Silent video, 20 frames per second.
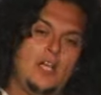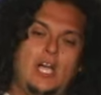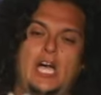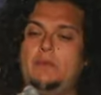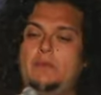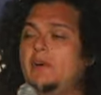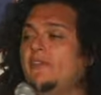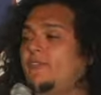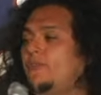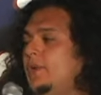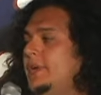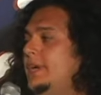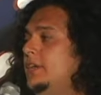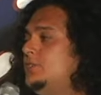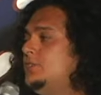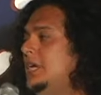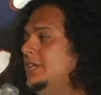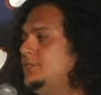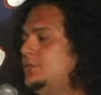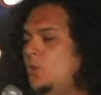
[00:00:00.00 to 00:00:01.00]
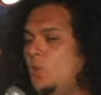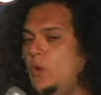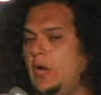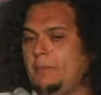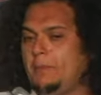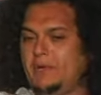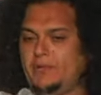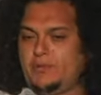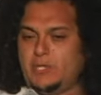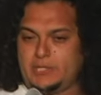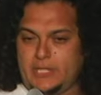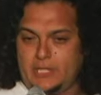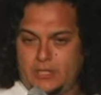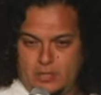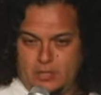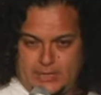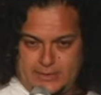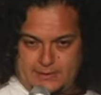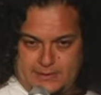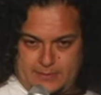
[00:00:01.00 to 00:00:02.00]
I'm afraid to talk to women, so just
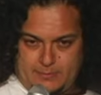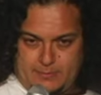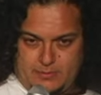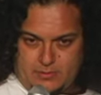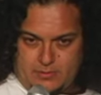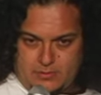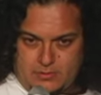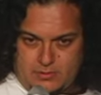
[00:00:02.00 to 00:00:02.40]
look at them.